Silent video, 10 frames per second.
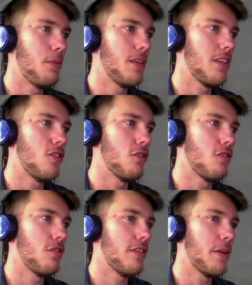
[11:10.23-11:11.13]
we can
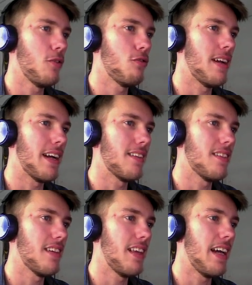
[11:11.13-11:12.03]
just go and drag and
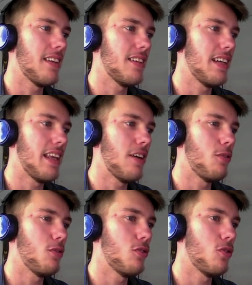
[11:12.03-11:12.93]
select and get that
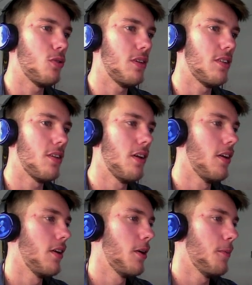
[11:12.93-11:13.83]
all sorted.
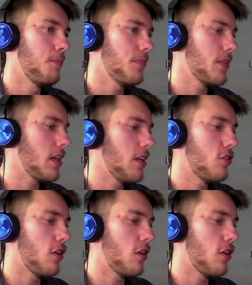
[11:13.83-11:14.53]
And so I